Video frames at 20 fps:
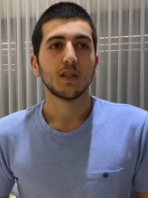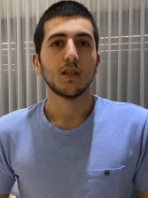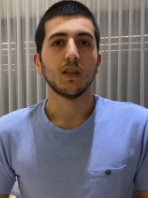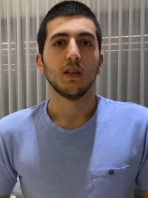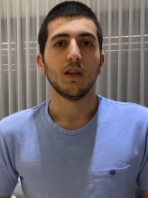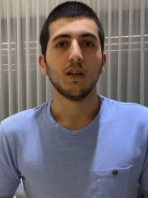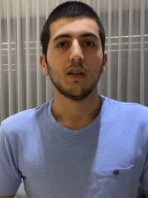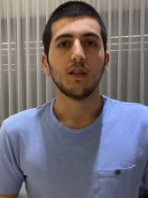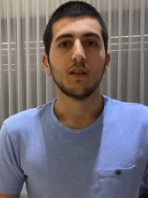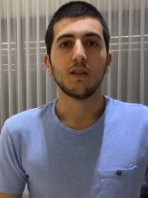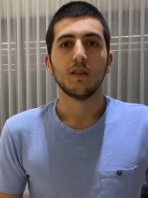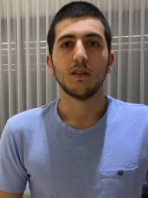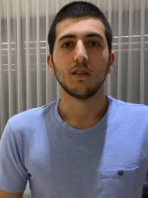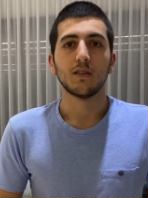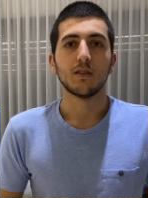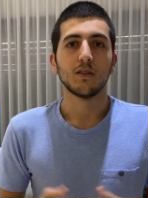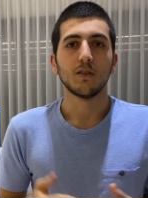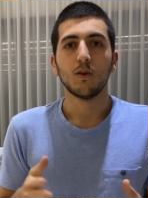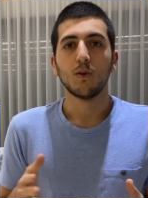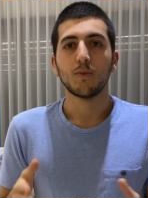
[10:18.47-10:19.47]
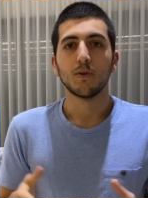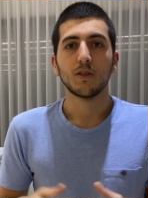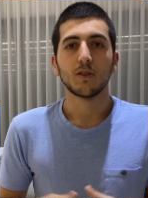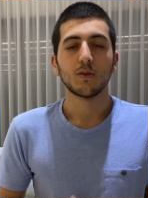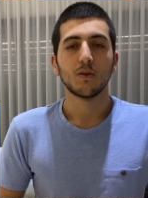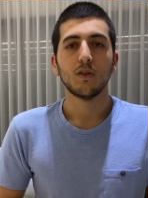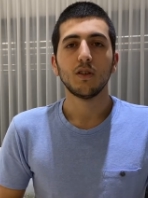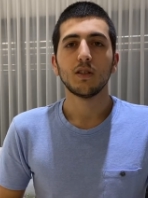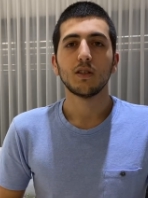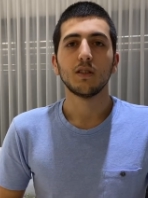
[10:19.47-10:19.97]
and is open
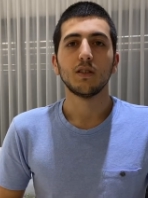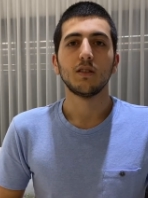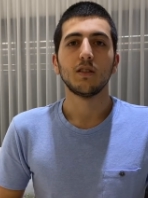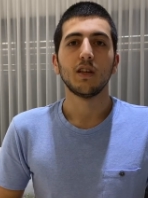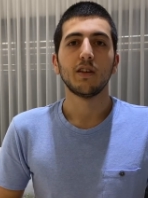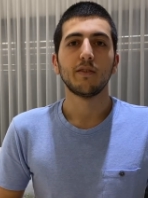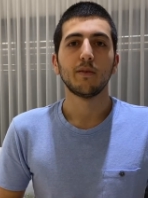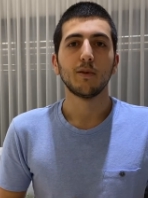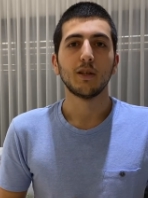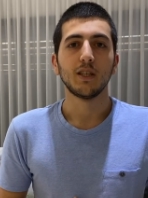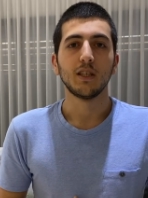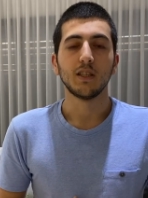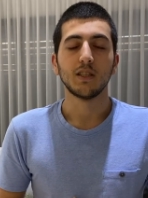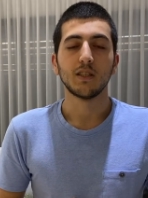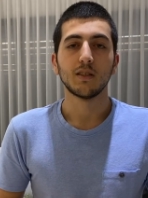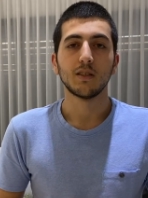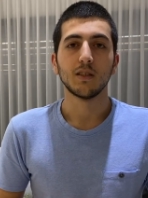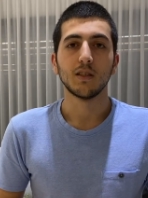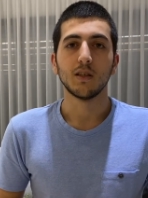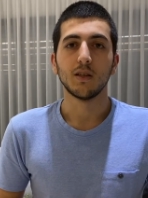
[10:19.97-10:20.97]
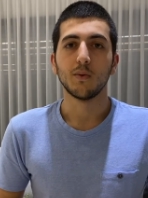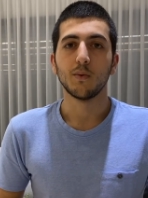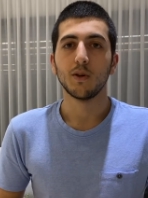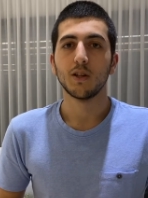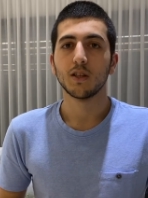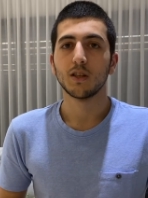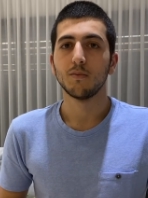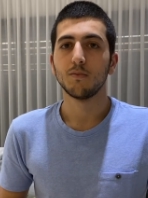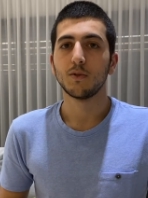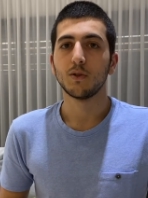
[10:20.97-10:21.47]
source, and everybody is
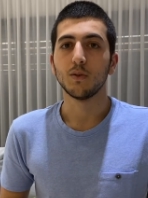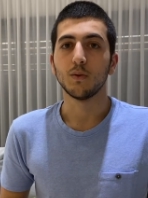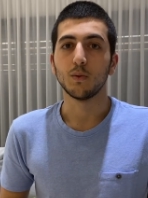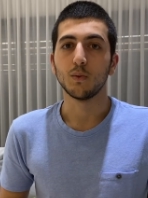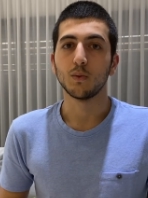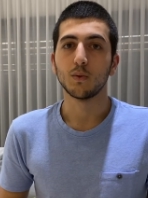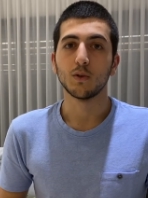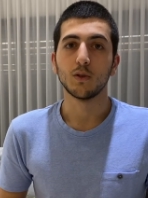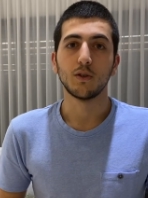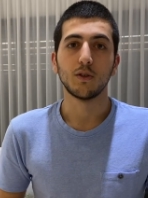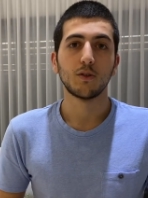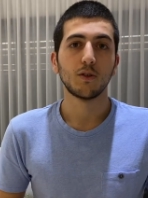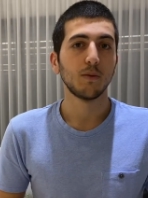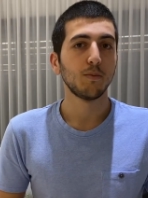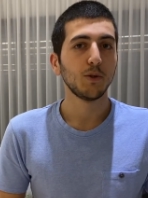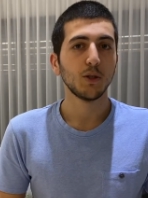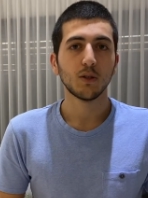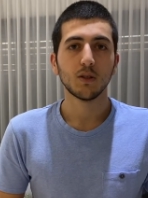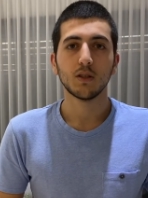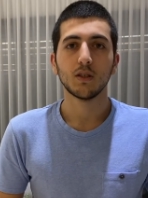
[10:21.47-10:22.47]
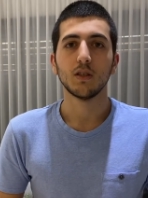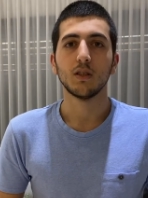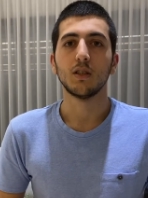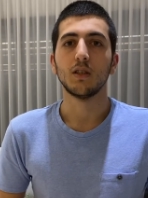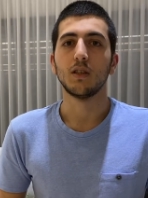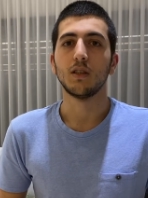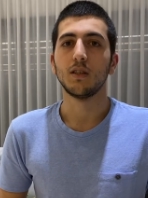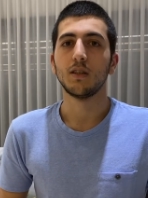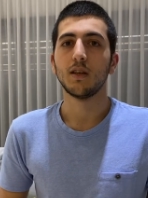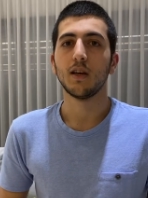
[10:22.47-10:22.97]
welcome to contribute
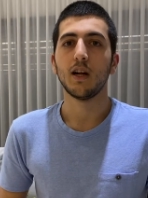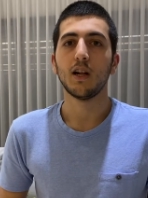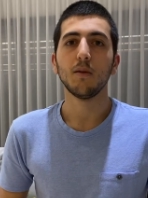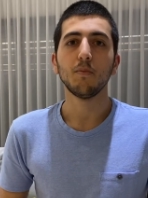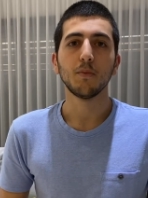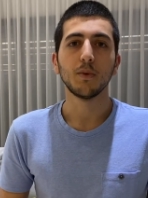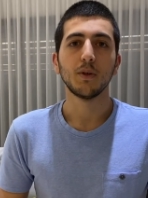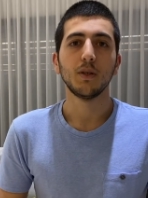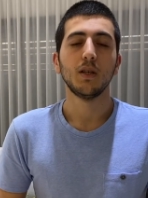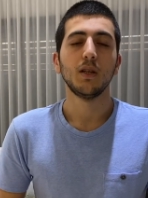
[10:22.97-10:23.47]
and help.